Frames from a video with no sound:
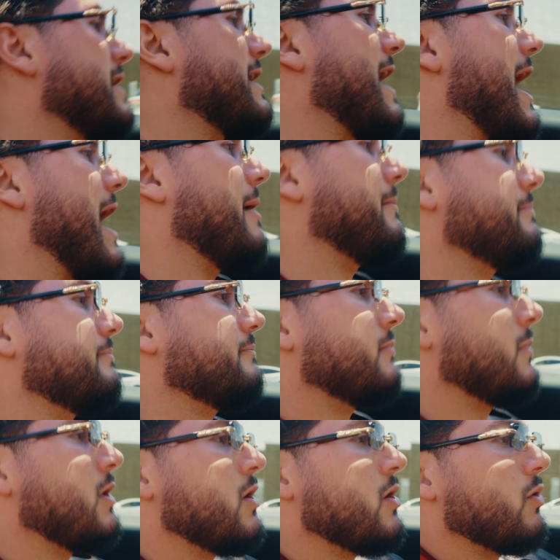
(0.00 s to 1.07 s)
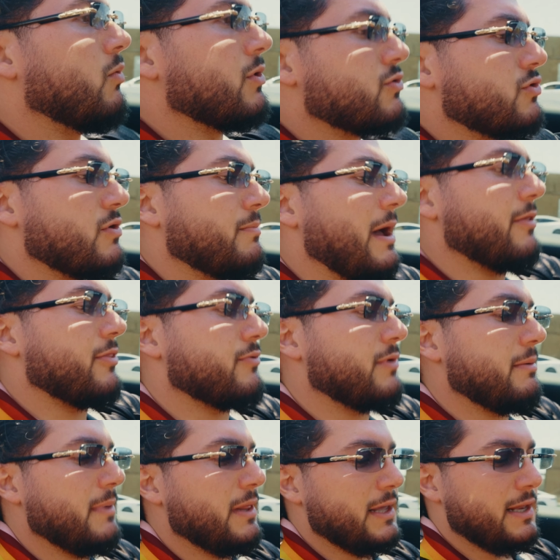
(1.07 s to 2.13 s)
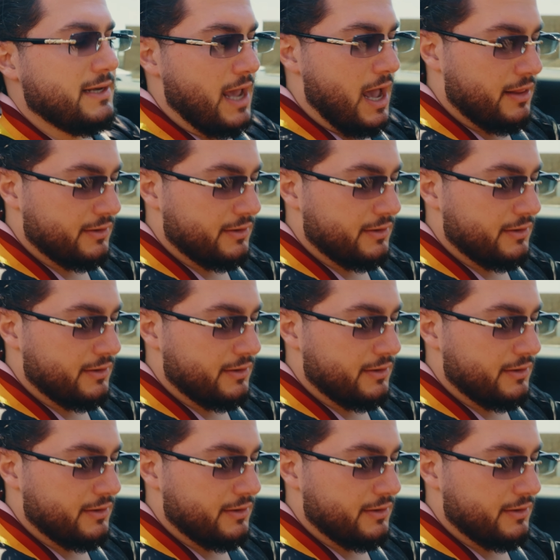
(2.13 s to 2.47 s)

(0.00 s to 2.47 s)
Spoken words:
cap, which was about $3 million.